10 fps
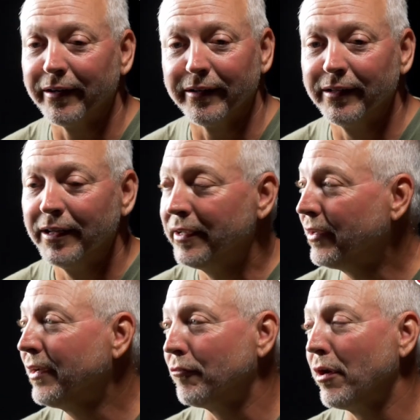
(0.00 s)
And
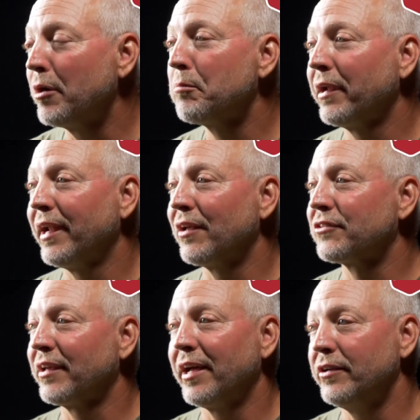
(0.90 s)
you have an airplane outside,